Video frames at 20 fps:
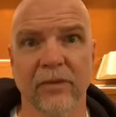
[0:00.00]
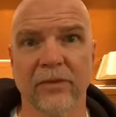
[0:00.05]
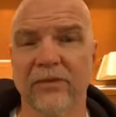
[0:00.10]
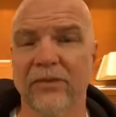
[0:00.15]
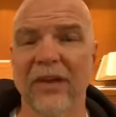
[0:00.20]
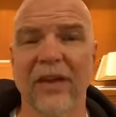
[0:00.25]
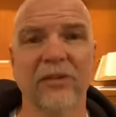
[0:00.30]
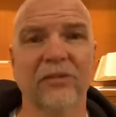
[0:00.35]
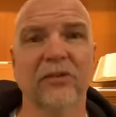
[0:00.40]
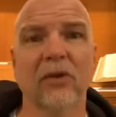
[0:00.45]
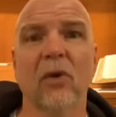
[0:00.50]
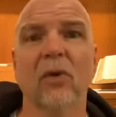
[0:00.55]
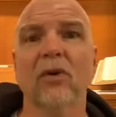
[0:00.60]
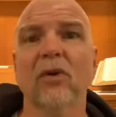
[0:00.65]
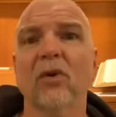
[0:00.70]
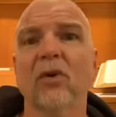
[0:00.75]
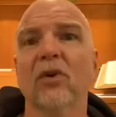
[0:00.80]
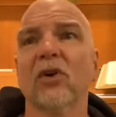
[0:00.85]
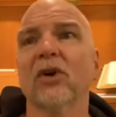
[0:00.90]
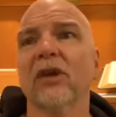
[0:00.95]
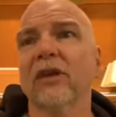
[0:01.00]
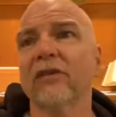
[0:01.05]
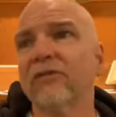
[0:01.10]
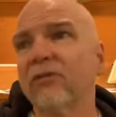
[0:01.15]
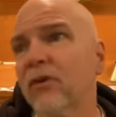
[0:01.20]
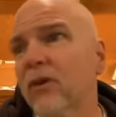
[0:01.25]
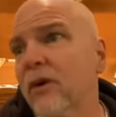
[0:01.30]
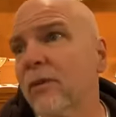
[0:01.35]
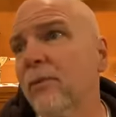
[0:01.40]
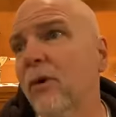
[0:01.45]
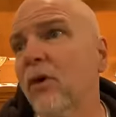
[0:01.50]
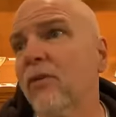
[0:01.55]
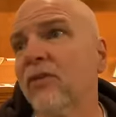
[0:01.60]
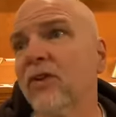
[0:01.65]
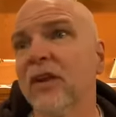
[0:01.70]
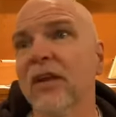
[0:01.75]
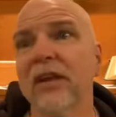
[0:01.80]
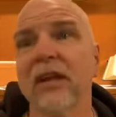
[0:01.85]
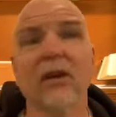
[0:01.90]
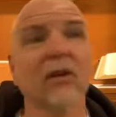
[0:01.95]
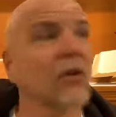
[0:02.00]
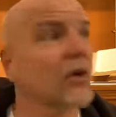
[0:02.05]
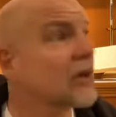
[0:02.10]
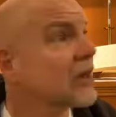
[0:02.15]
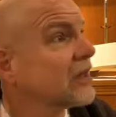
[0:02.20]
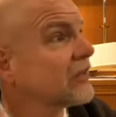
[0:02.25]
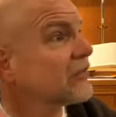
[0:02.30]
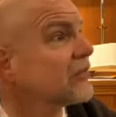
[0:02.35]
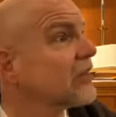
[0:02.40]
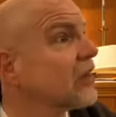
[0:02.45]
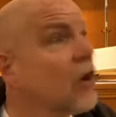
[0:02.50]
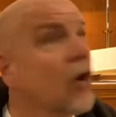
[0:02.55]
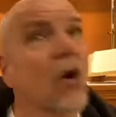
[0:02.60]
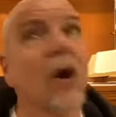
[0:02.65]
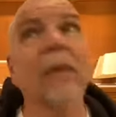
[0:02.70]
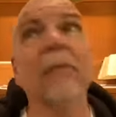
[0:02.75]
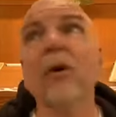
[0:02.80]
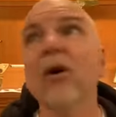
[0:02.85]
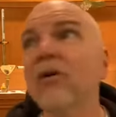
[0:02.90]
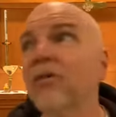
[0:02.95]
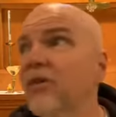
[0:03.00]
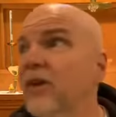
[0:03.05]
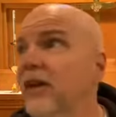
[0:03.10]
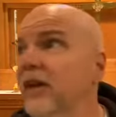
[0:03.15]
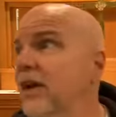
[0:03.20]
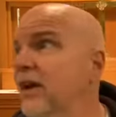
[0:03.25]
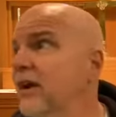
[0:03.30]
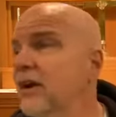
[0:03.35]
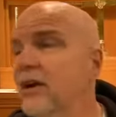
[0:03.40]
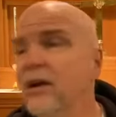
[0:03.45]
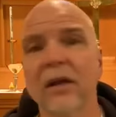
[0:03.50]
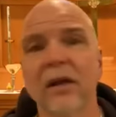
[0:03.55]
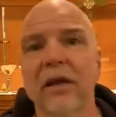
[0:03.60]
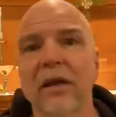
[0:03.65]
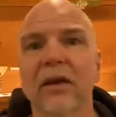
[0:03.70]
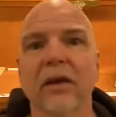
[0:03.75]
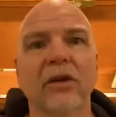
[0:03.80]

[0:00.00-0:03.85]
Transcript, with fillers: It says, don't go looking for him over here or listening, oh, I'm over here.